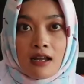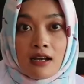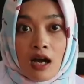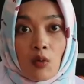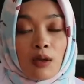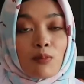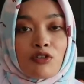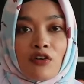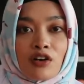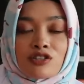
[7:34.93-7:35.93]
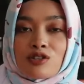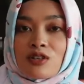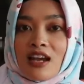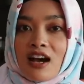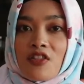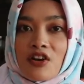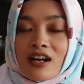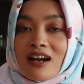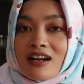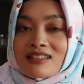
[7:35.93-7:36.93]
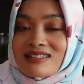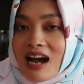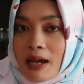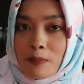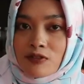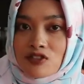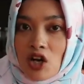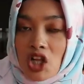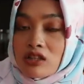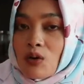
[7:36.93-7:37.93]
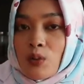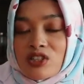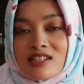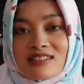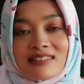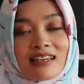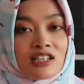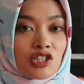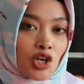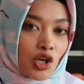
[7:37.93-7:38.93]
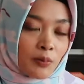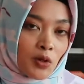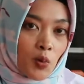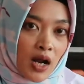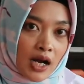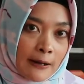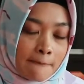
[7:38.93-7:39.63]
Now we move on to the other type of salt, which is the insoluble one.